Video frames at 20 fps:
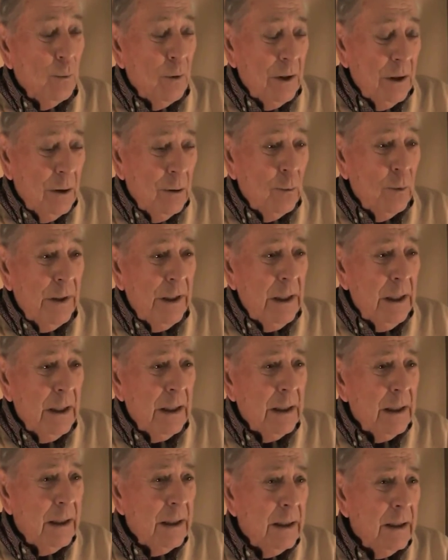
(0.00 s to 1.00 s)
Well, we
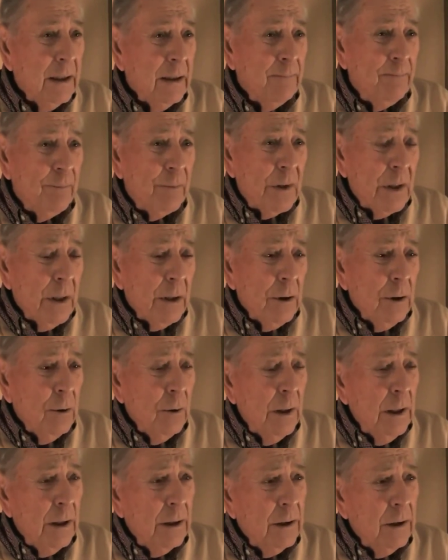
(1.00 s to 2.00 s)
had you
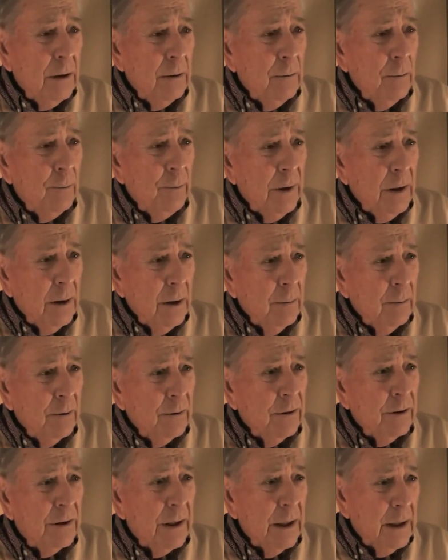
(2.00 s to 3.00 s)
had to be able
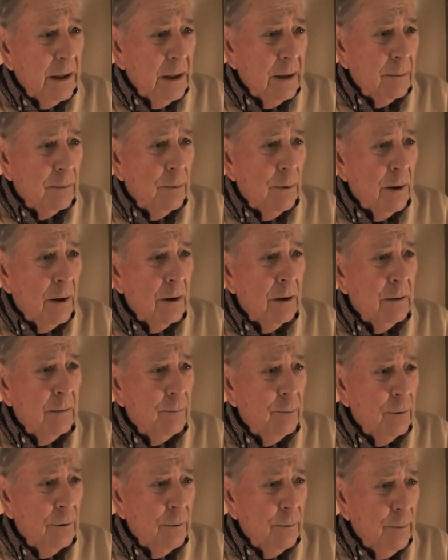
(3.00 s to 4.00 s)
to take it apart and
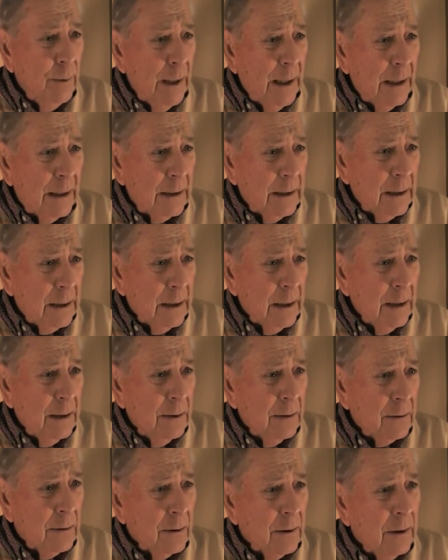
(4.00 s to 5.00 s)
put it back
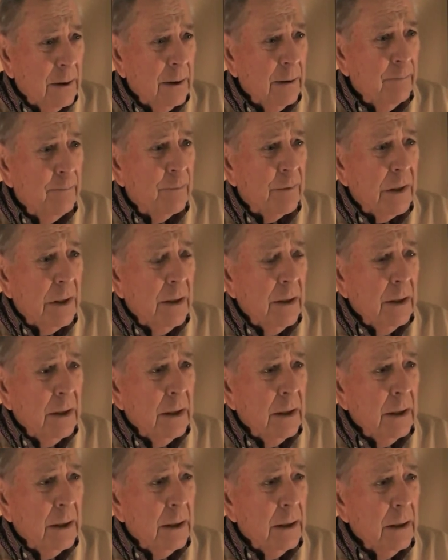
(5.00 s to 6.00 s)
together,
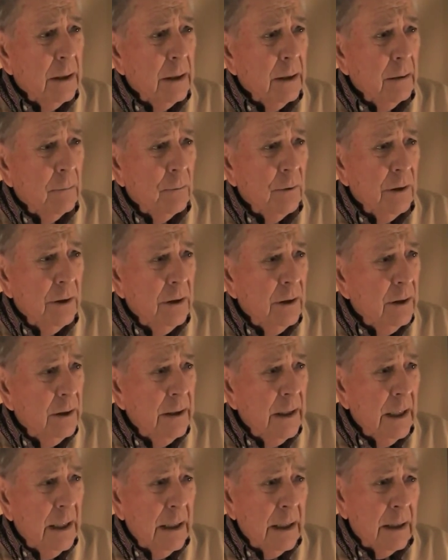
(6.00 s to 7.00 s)
and we did
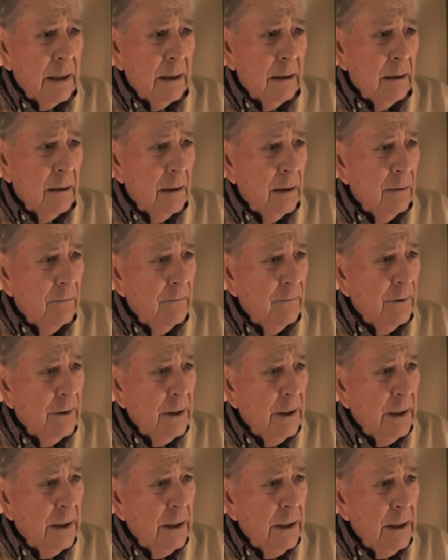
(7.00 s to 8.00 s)
that every
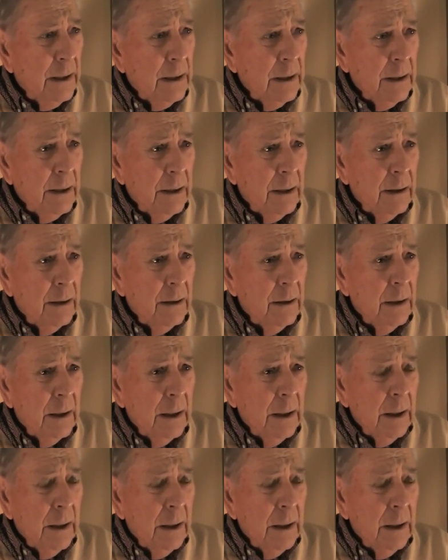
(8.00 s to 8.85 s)
day, and then